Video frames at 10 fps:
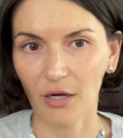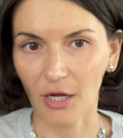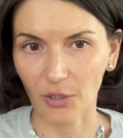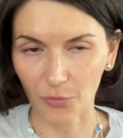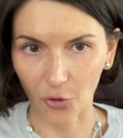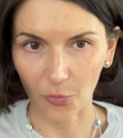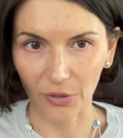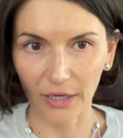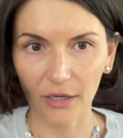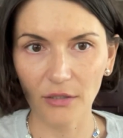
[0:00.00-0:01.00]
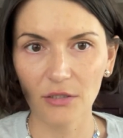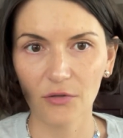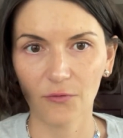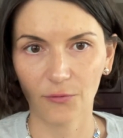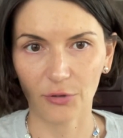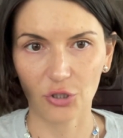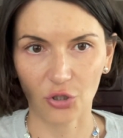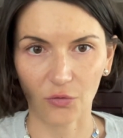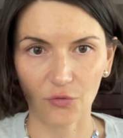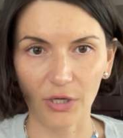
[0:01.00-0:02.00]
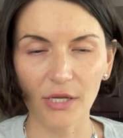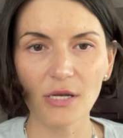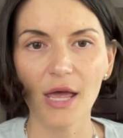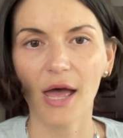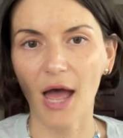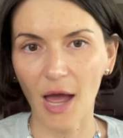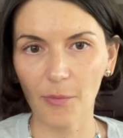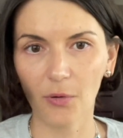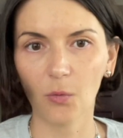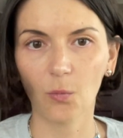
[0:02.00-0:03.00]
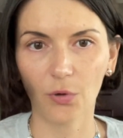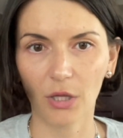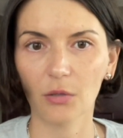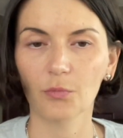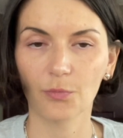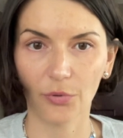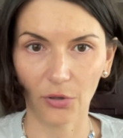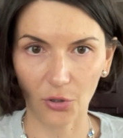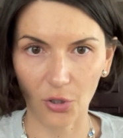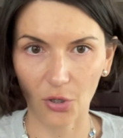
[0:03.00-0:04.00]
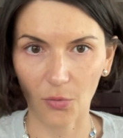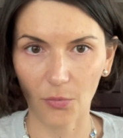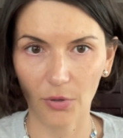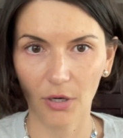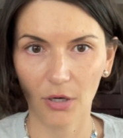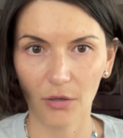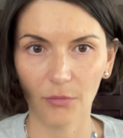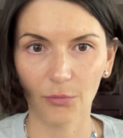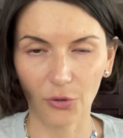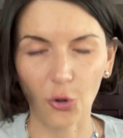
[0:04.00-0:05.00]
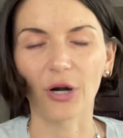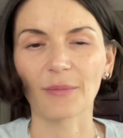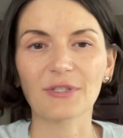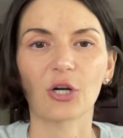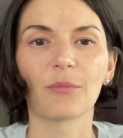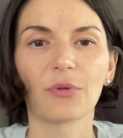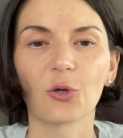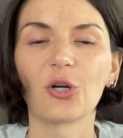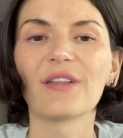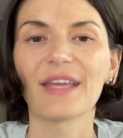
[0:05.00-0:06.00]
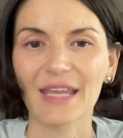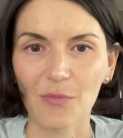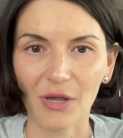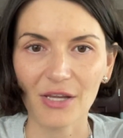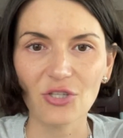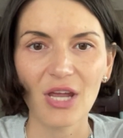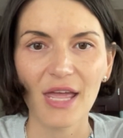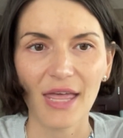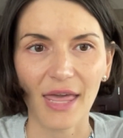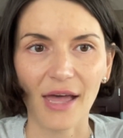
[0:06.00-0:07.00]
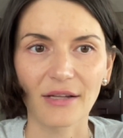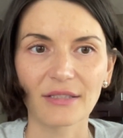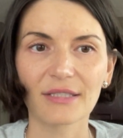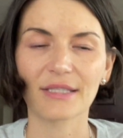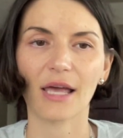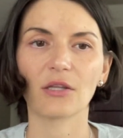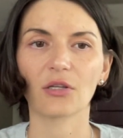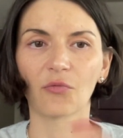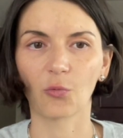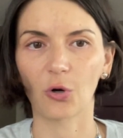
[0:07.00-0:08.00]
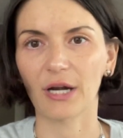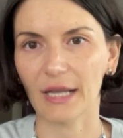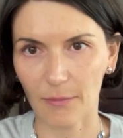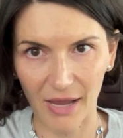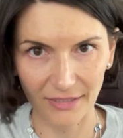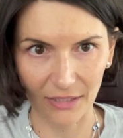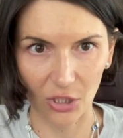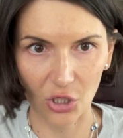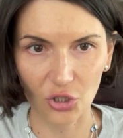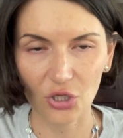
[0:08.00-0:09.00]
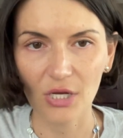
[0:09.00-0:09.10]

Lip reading: inappropriate for children, Apple will blur the image and send a warning message.